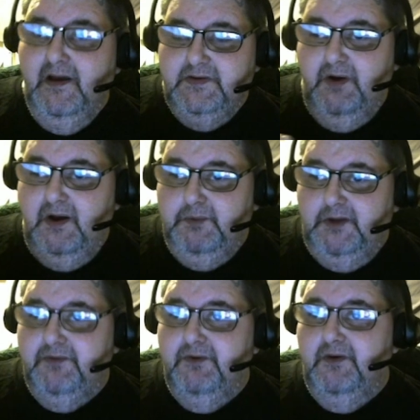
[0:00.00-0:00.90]
So I
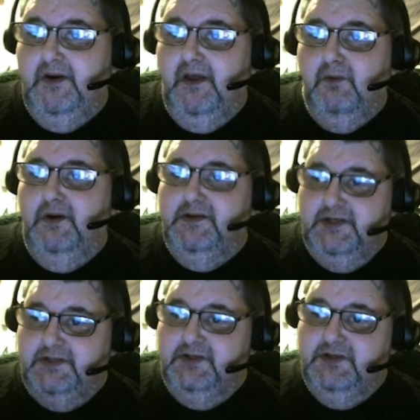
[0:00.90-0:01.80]
will do another one
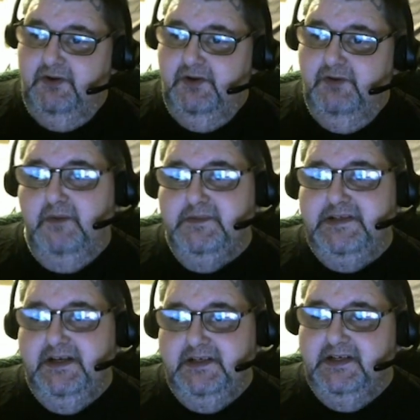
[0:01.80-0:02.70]
just to show you
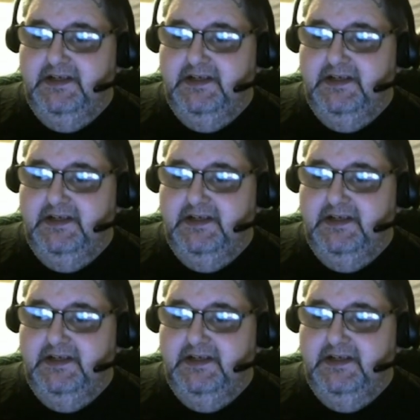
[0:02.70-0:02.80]
drumsticks,